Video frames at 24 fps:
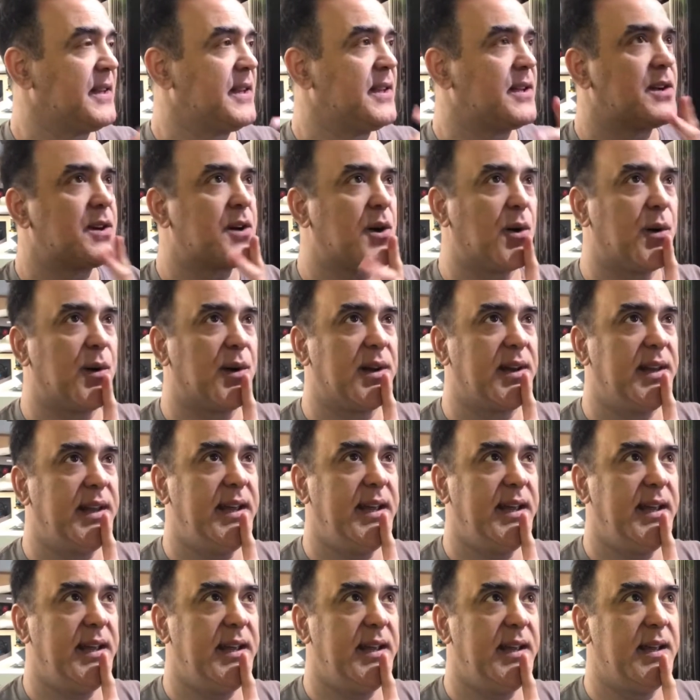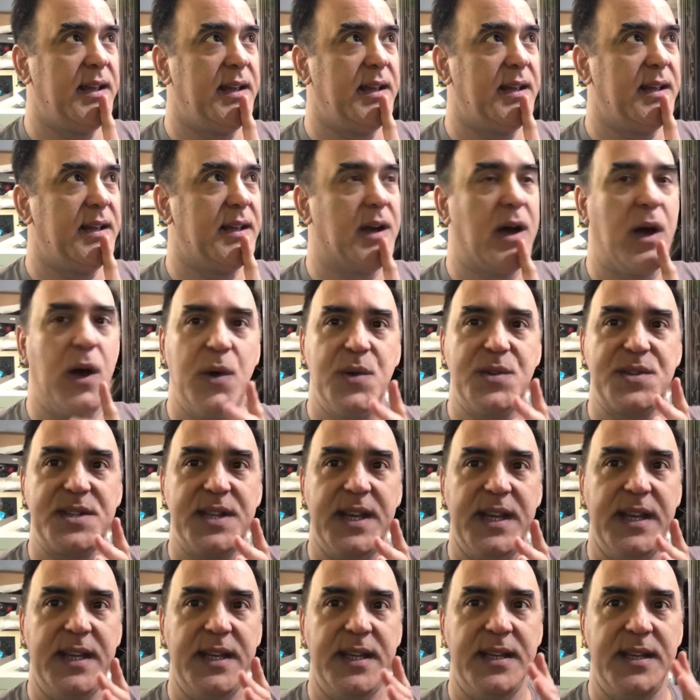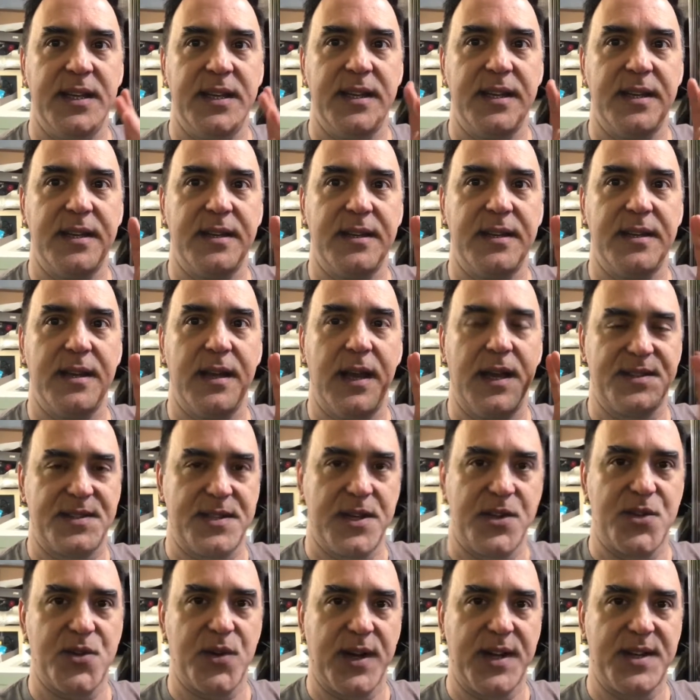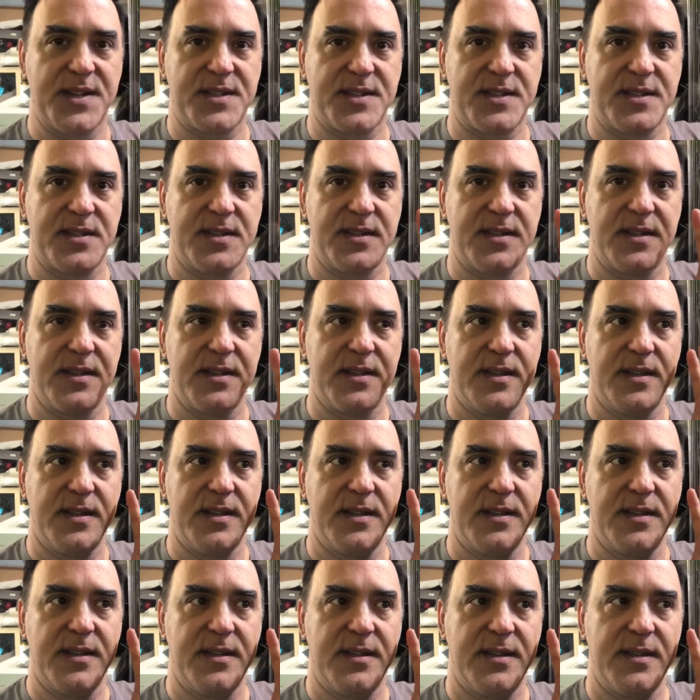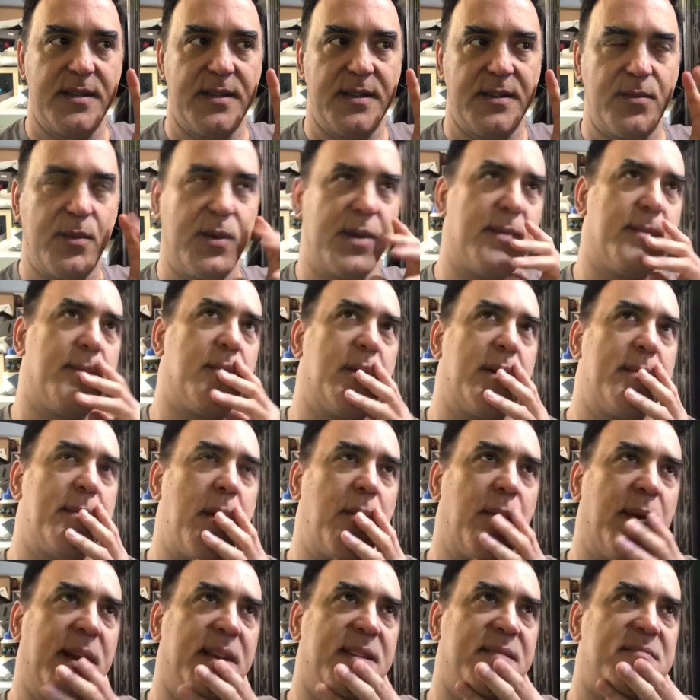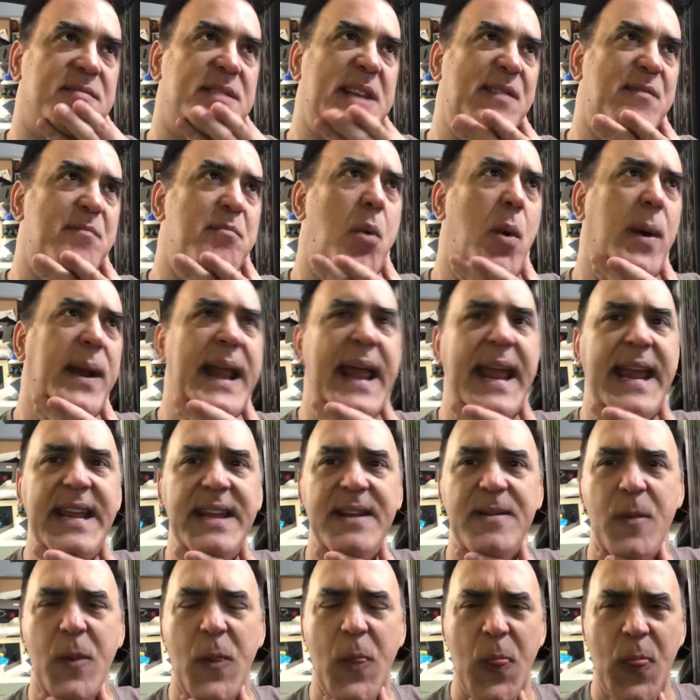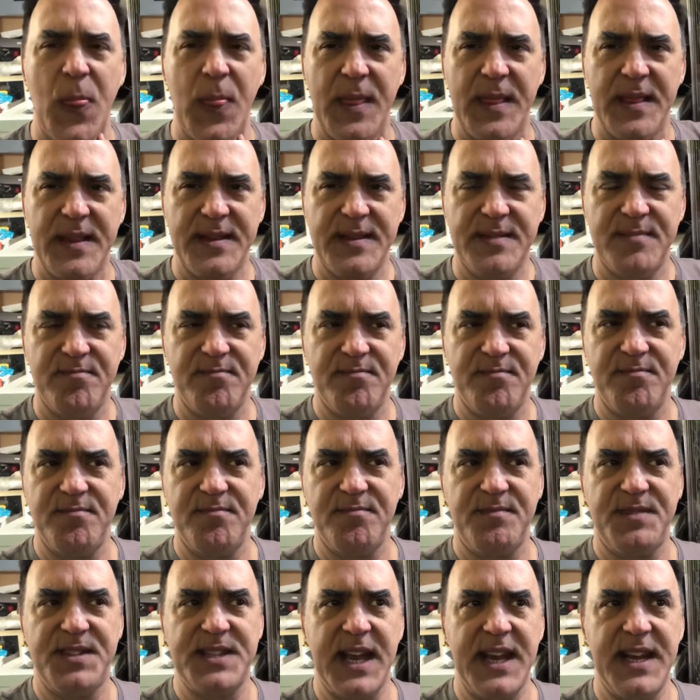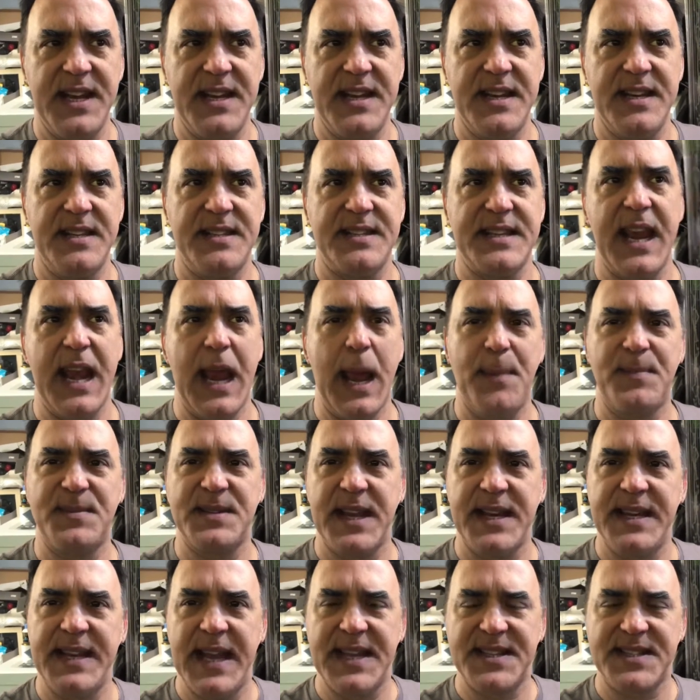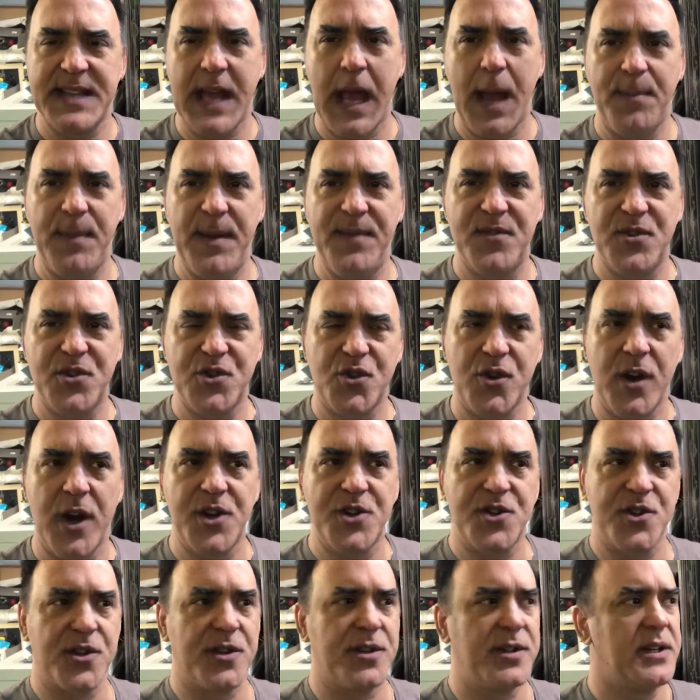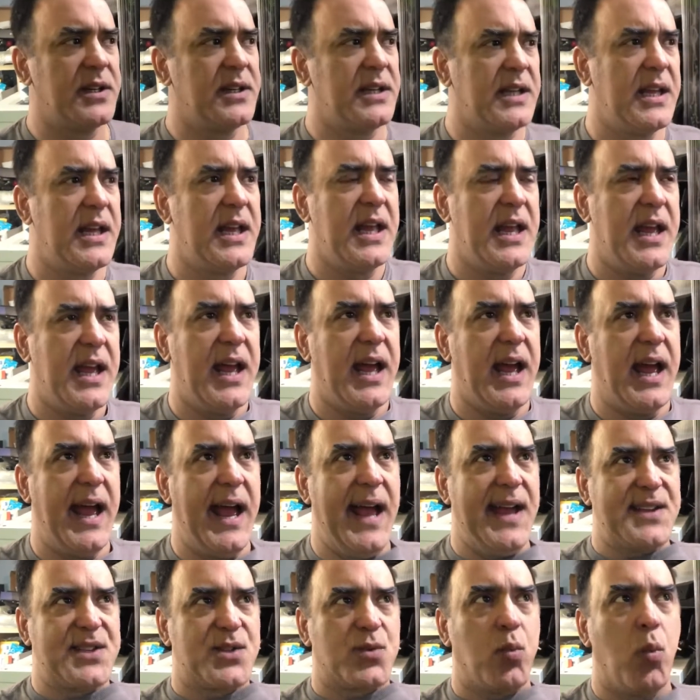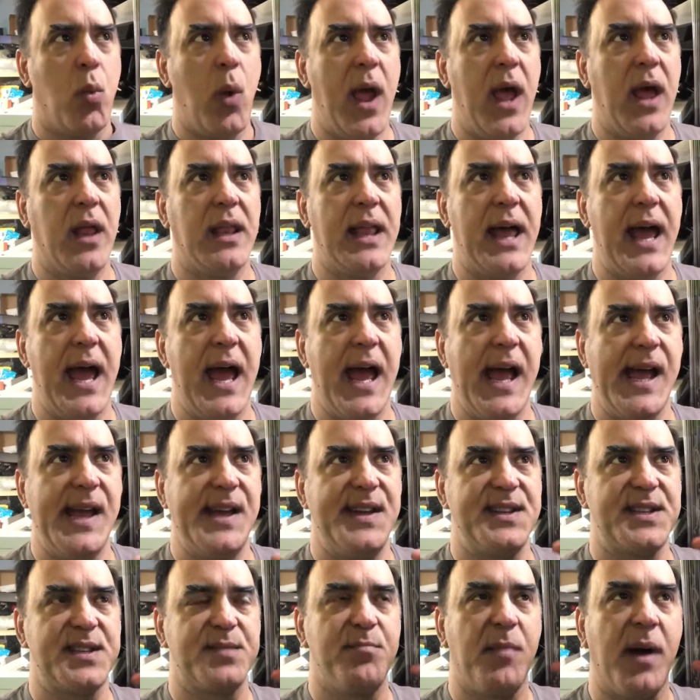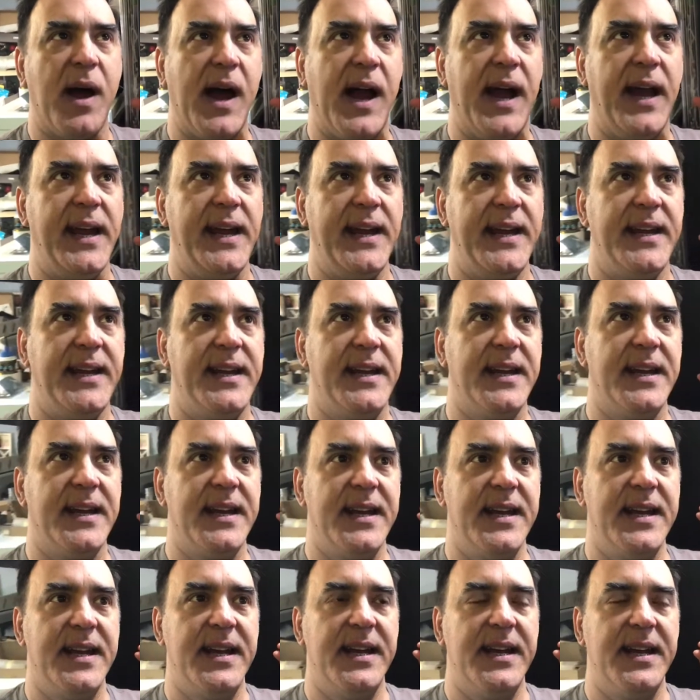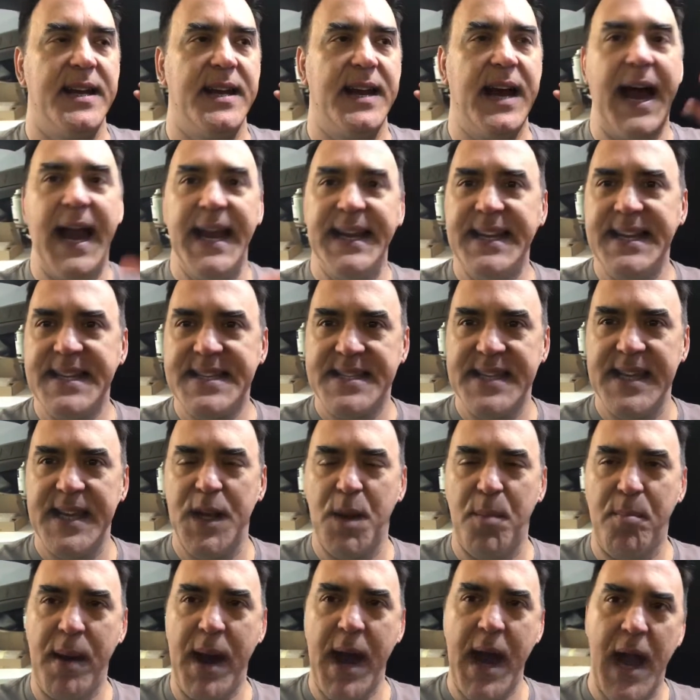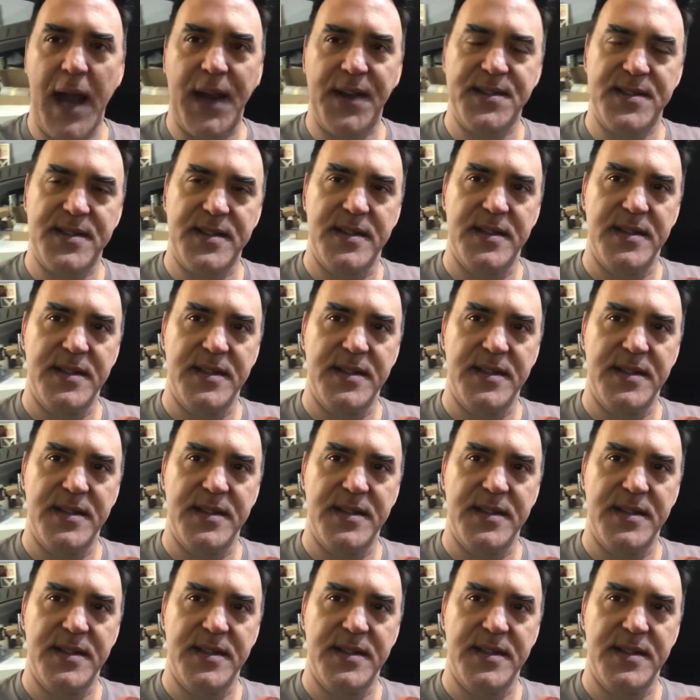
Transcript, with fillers: Currently hosting a Citrix. What am, what am I running? seven point eight. Zen Zen app, Zen desktop infrastructure, as well as my I D C in a box.